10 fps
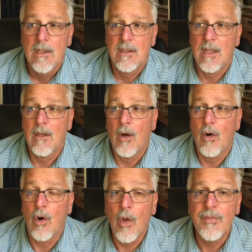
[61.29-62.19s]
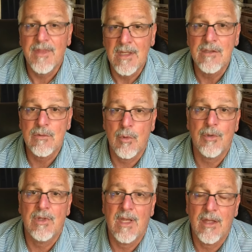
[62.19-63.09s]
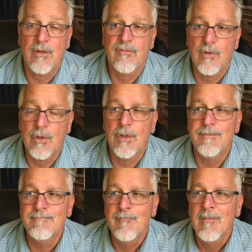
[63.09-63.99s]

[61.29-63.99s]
that all things work together for good.